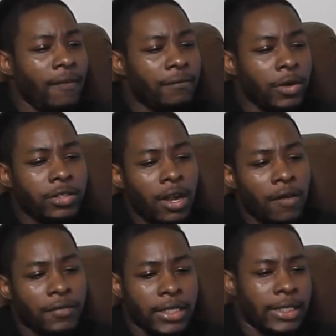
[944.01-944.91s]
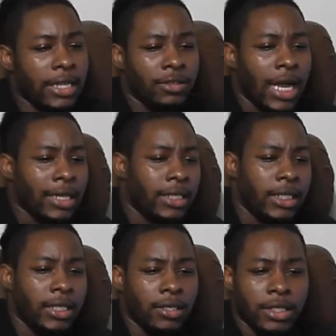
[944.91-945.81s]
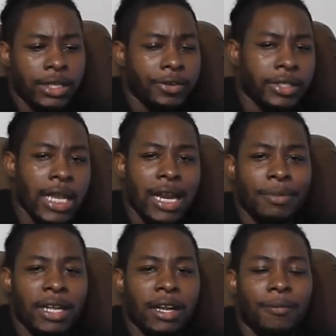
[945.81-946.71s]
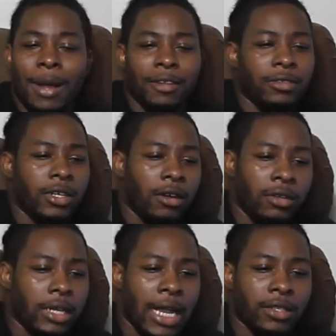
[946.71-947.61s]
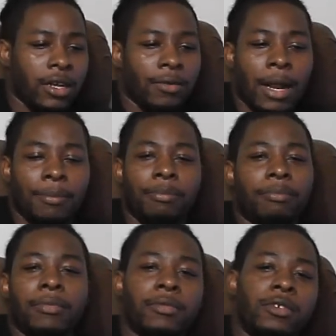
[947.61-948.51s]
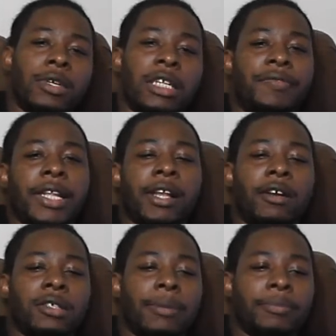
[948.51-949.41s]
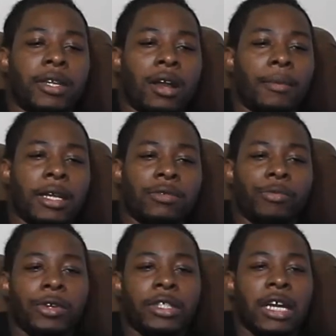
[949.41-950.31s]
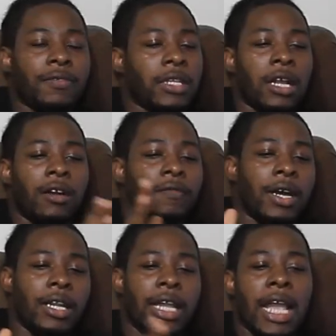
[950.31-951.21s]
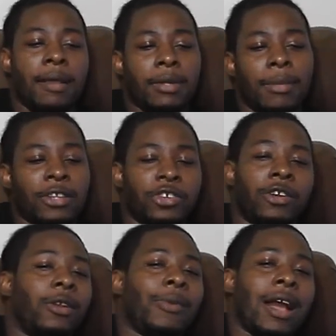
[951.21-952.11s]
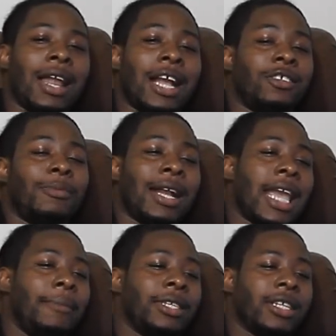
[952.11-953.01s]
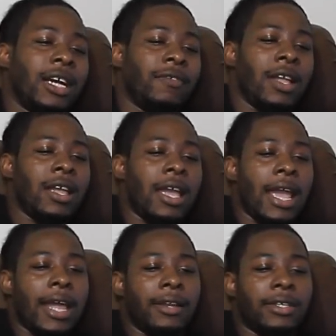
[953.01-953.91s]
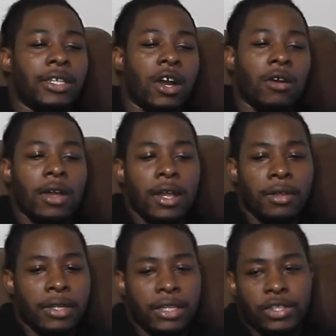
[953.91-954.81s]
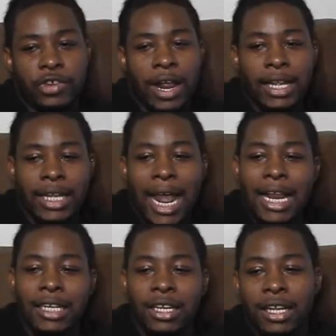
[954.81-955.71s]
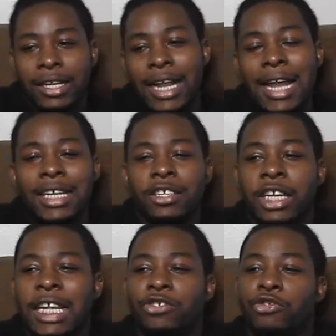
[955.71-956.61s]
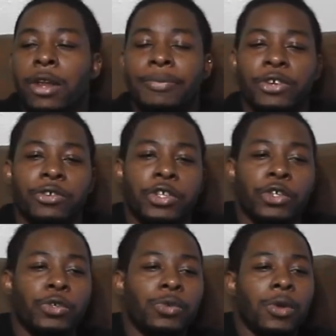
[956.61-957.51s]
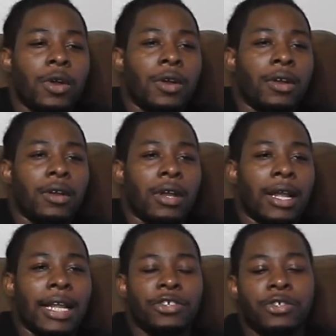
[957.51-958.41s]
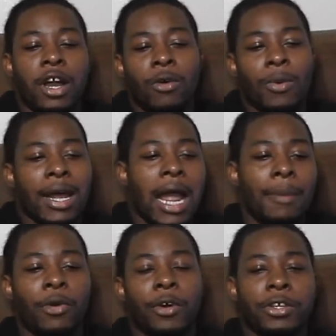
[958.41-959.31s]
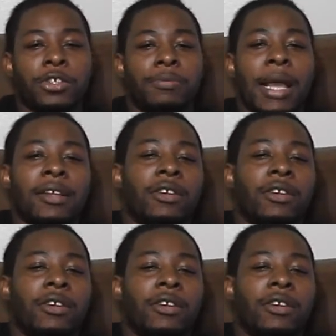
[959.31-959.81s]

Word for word: first off, just letting you guys see the serious side of me about, you know, you guys know when I'm doing these videos, I'm talking about some real stuff. It's not no fun and games. I'm not joking around like I do my game and stuff. And, you know, trying kind, kind of contribute to and let you know what I'm going to be